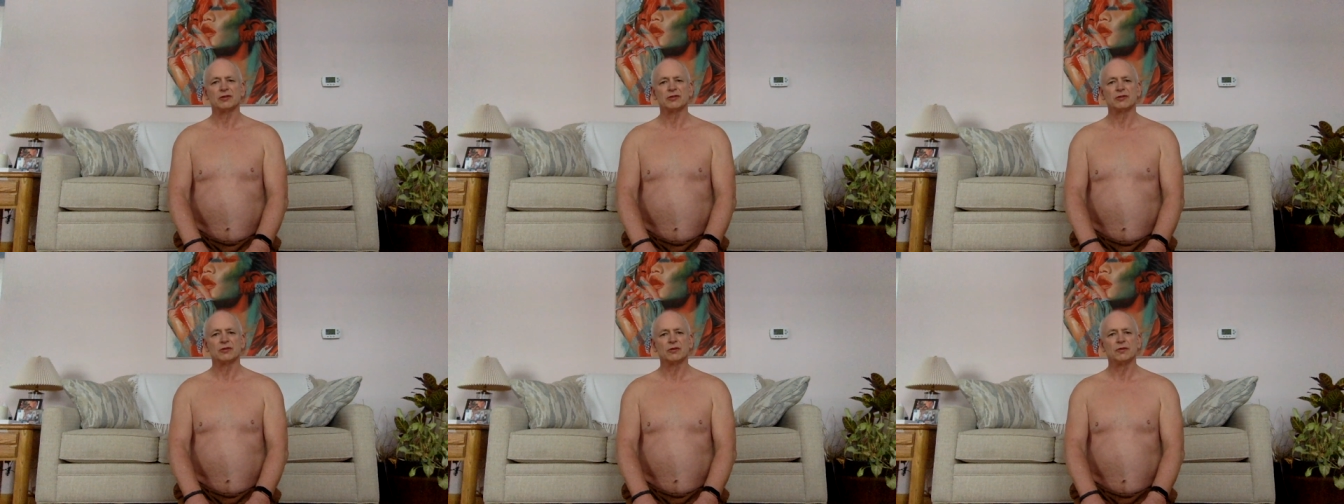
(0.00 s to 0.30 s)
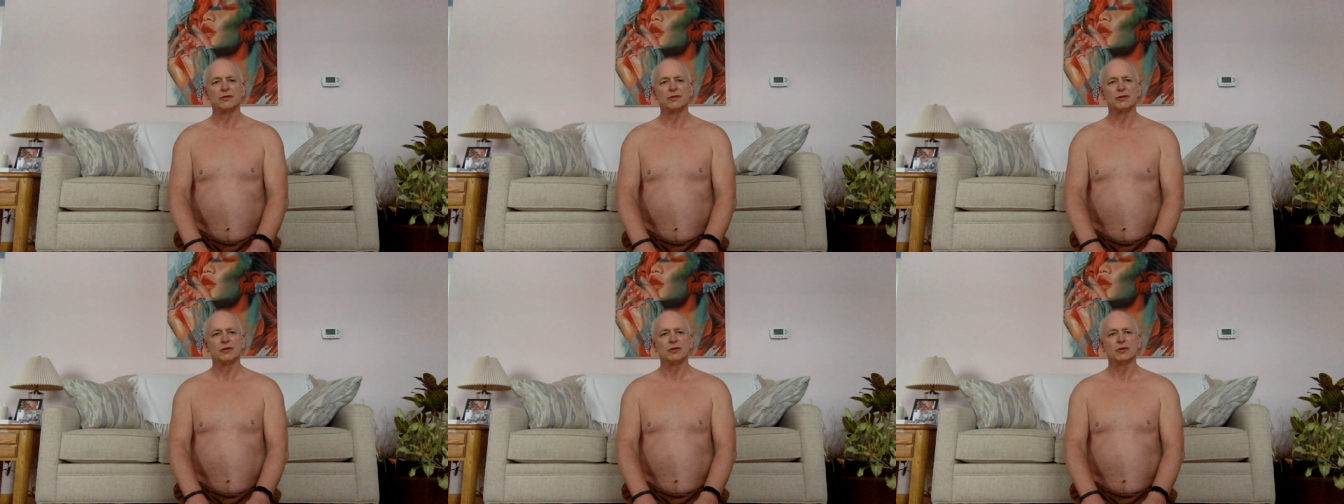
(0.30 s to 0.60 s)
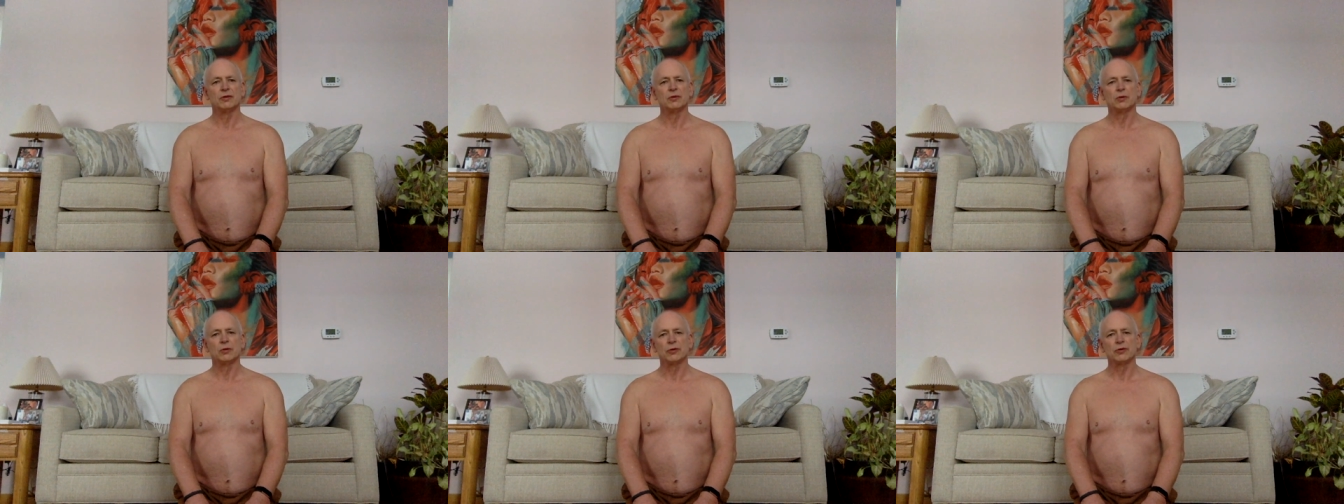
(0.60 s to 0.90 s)
So if you
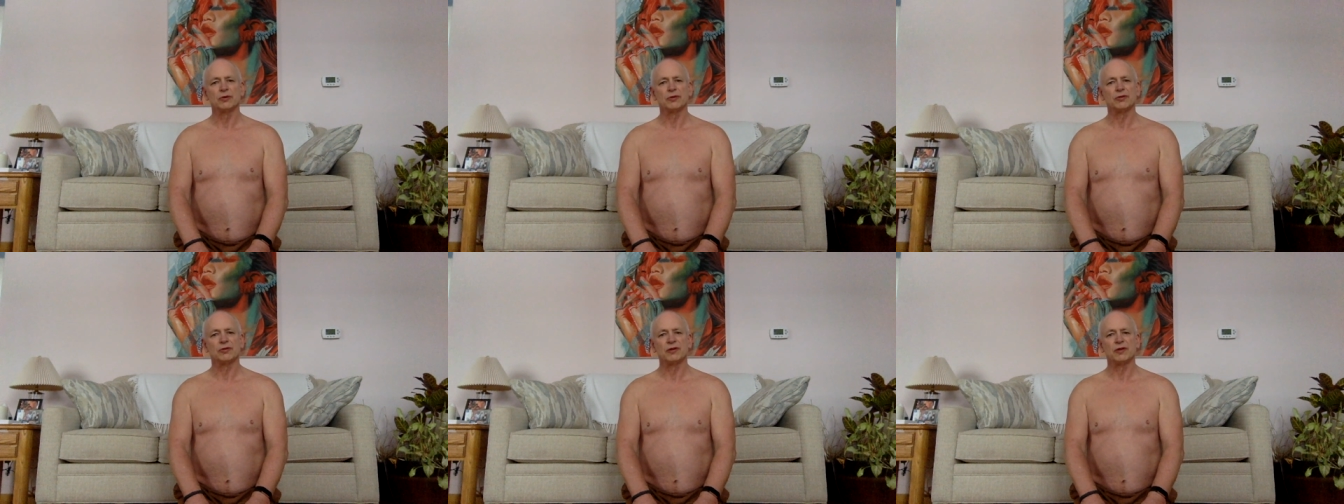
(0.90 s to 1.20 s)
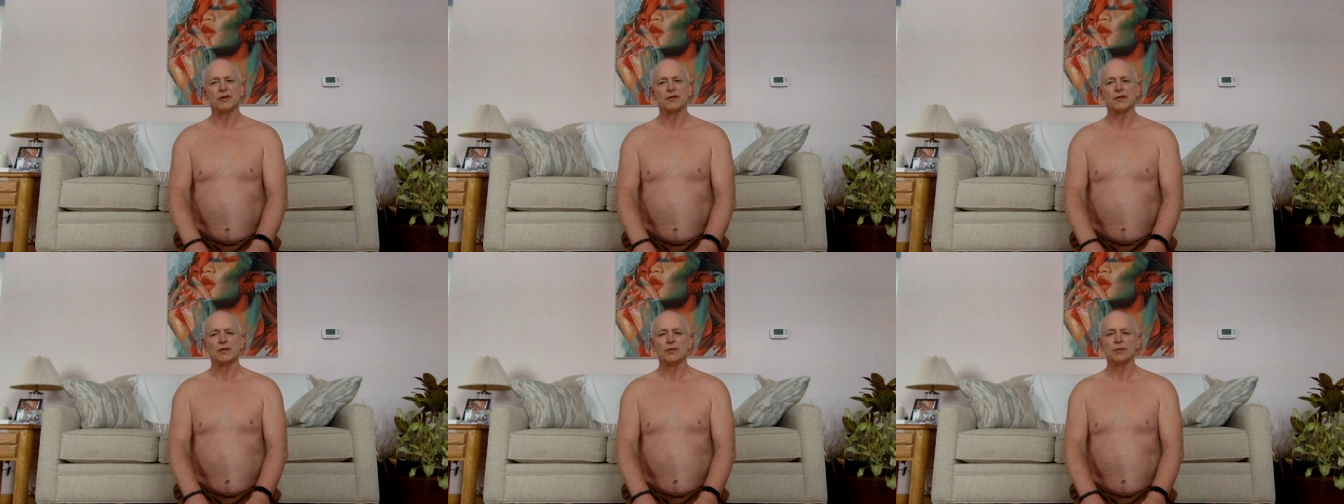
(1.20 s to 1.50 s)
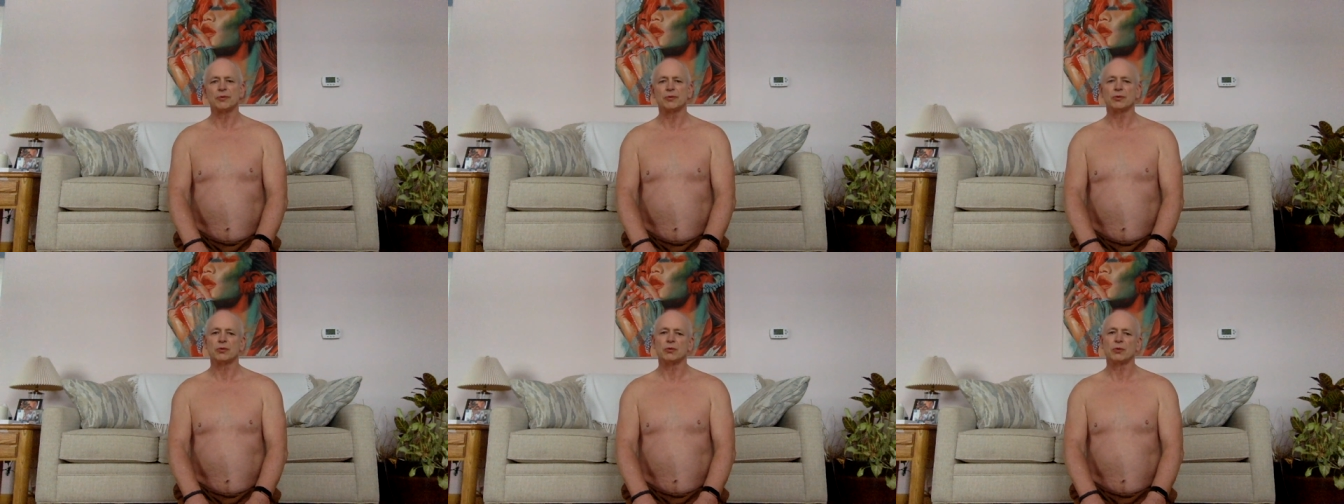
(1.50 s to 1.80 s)
can work yourself
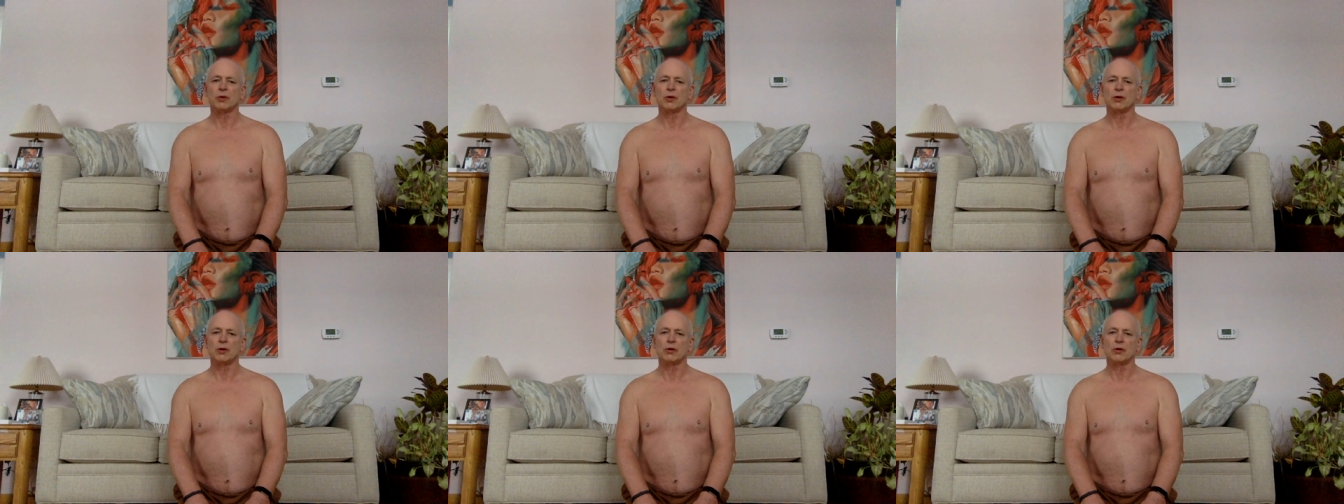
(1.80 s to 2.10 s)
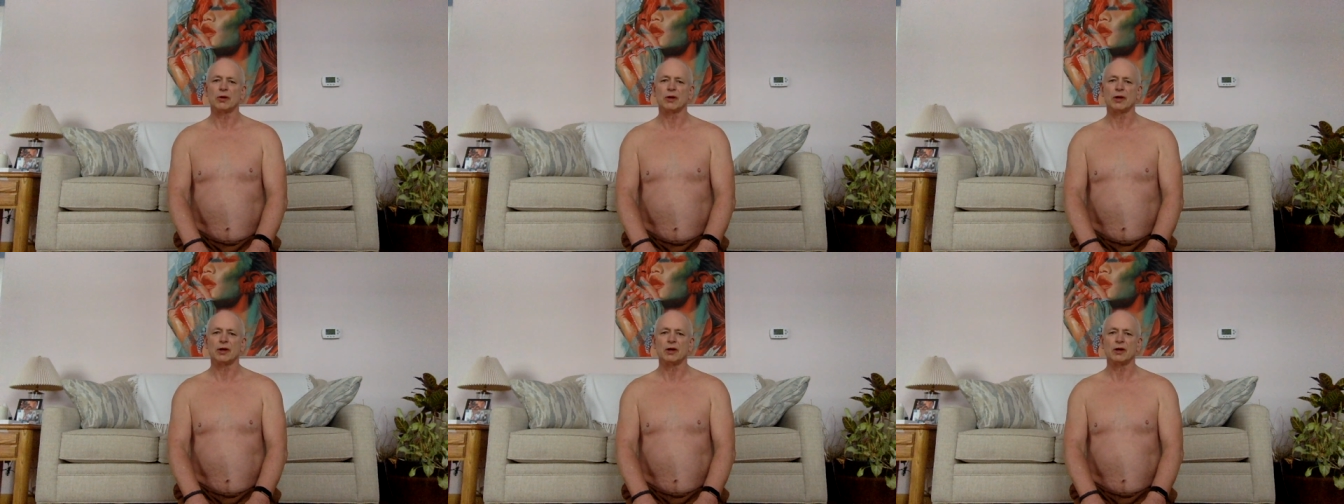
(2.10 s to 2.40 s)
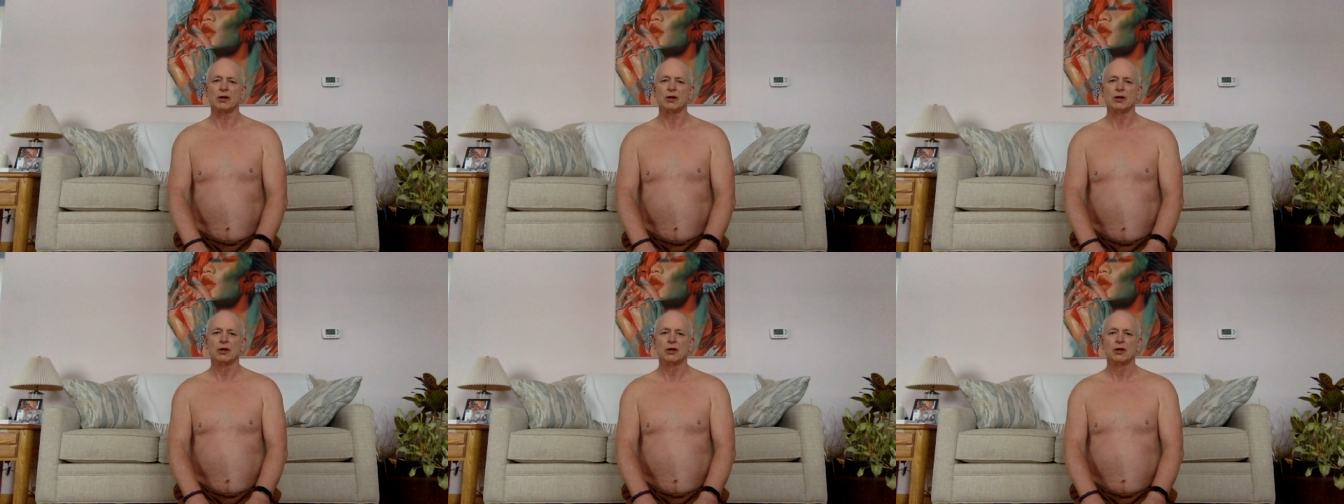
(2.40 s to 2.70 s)
up to
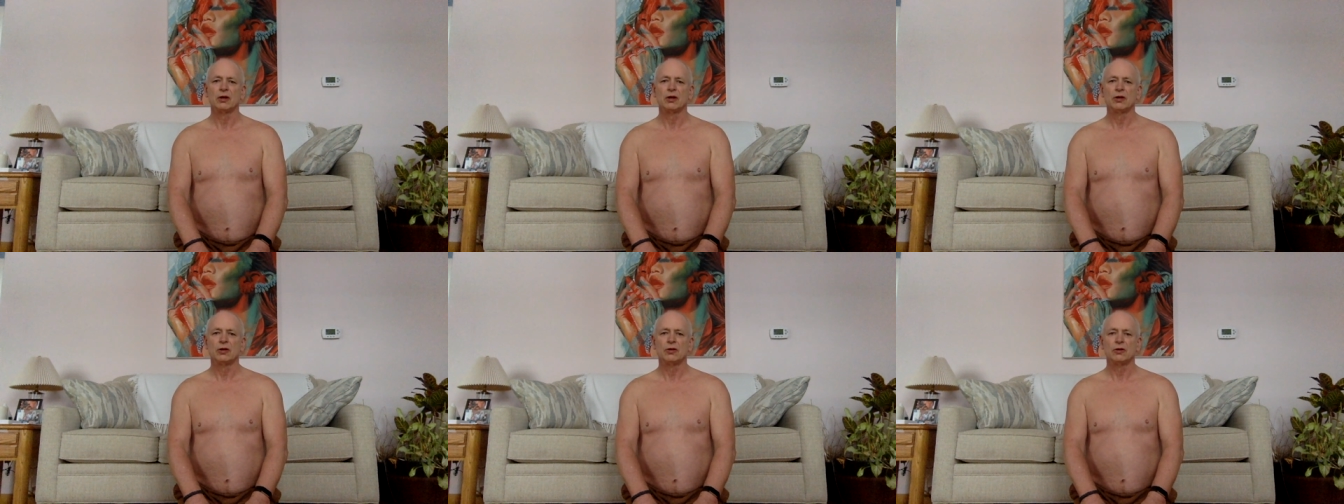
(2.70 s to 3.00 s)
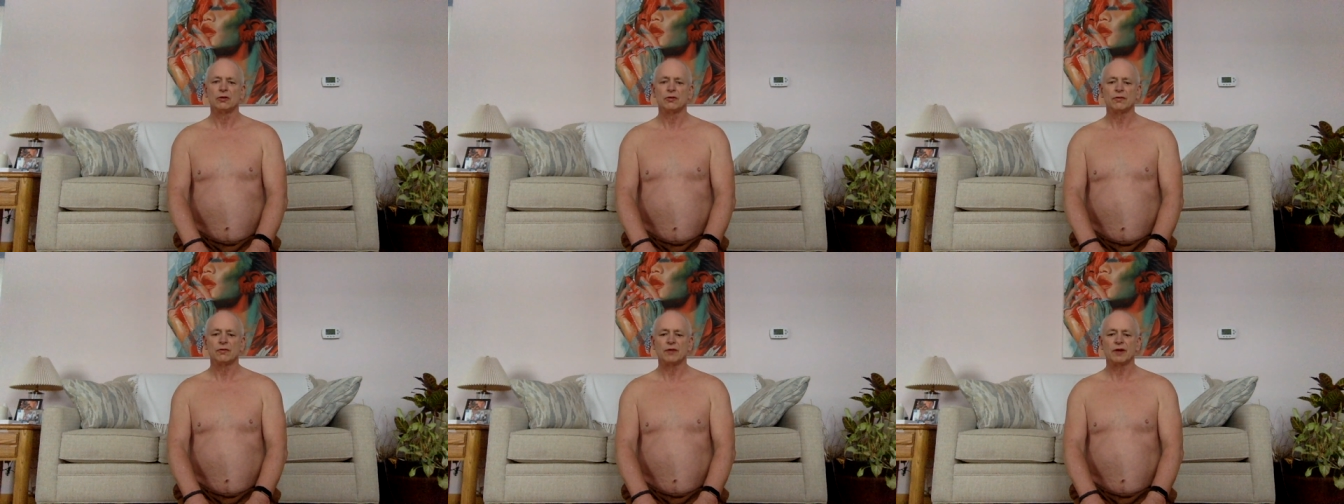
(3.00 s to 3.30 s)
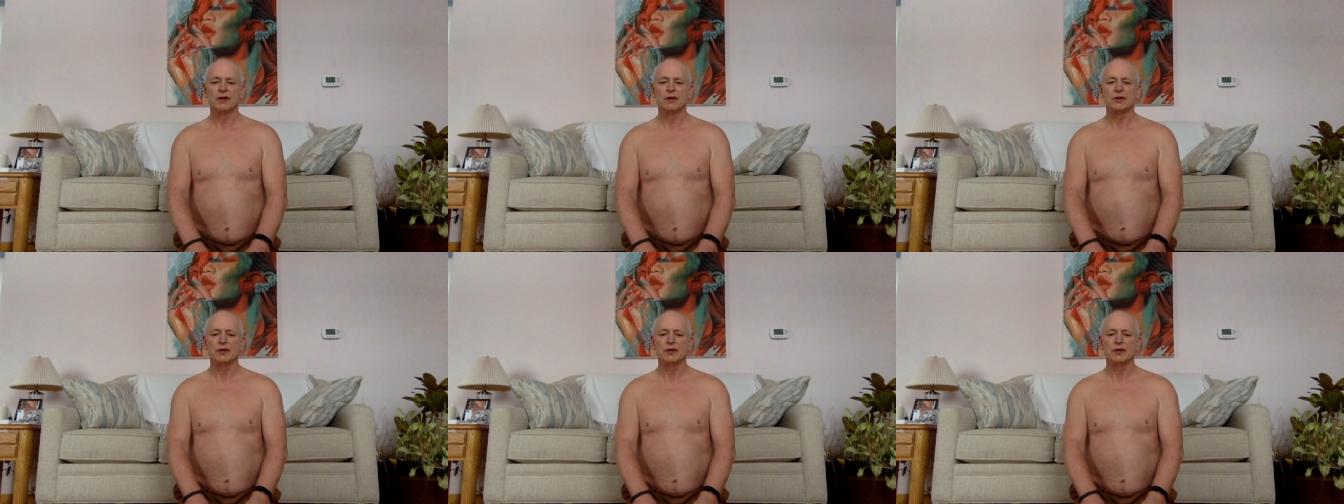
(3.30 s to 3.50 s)
108, you'll find